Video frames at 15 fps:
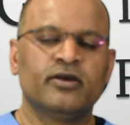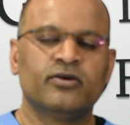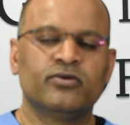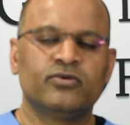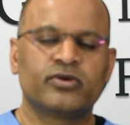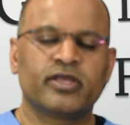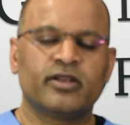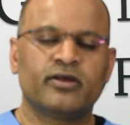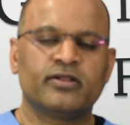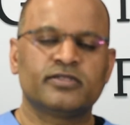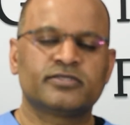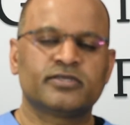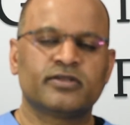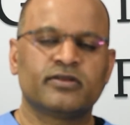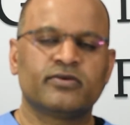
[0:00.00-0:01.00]
who can
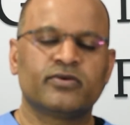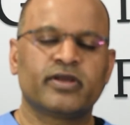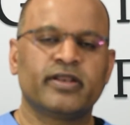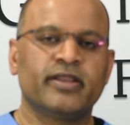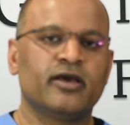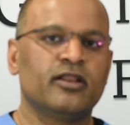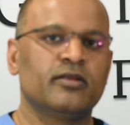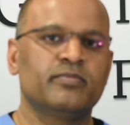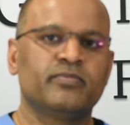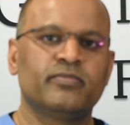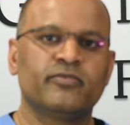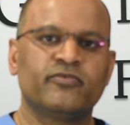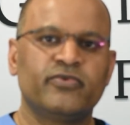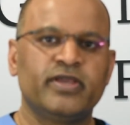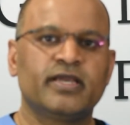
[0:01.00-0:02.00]
develop
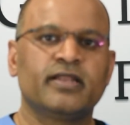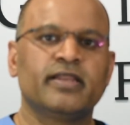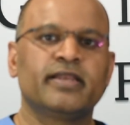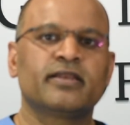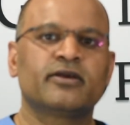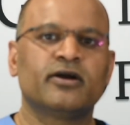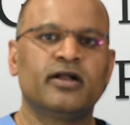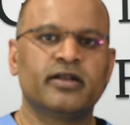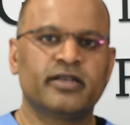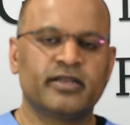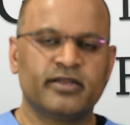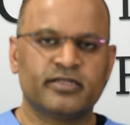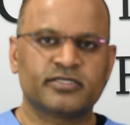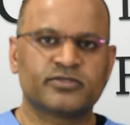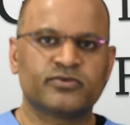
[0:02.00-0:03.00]
fecal
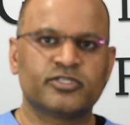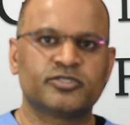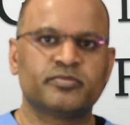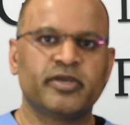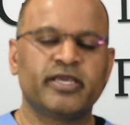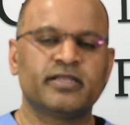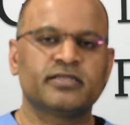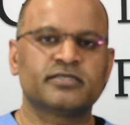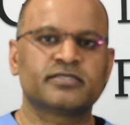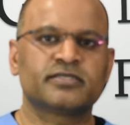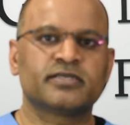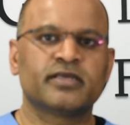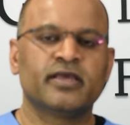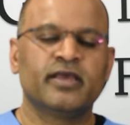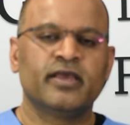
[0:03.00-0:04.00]
incontinence, which means